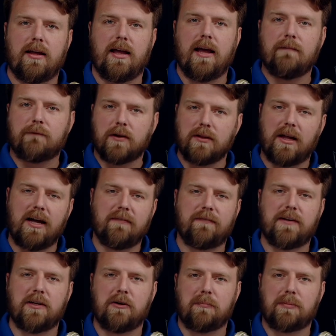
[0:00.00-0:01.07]
And for live
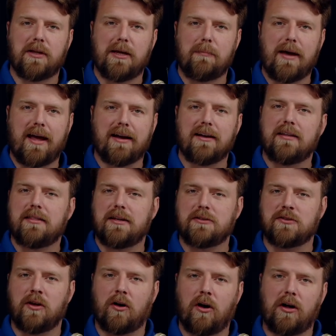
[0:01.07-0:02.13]
video playback,
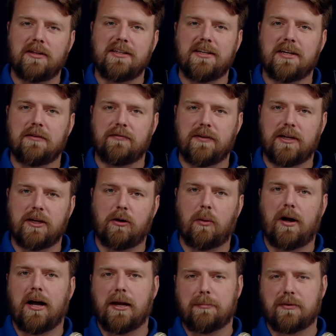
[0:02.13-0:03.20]
there's the on the air video
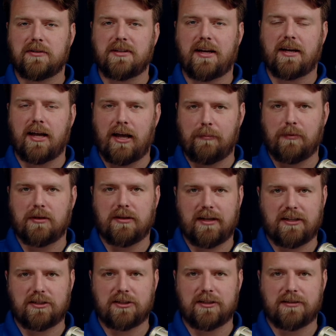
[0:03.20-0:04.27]
HyperDeck
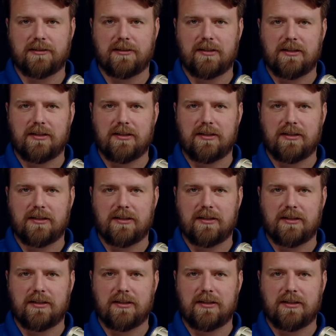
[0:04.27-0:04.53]
emulation.